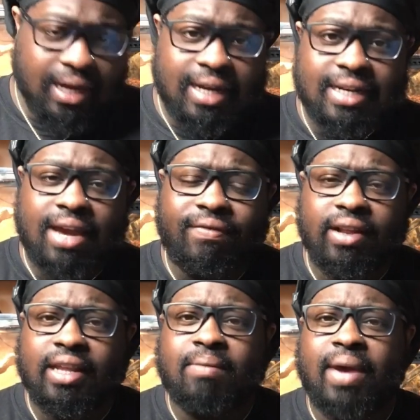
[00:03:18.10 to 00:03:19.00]

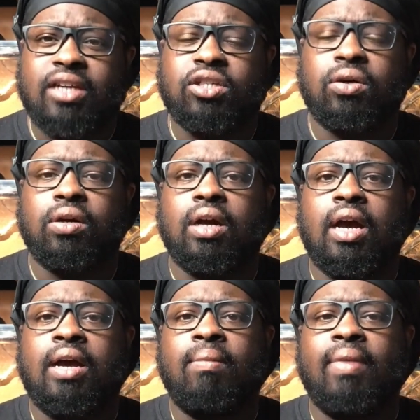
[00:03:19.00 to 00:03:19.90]
definitely make sure
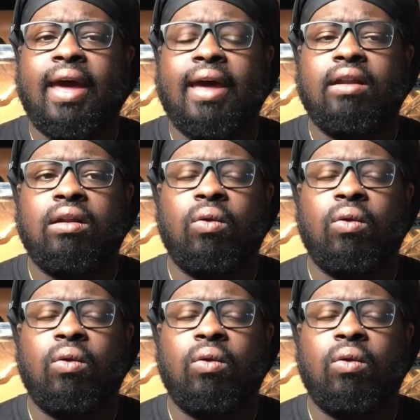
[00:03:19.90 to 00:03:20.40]
that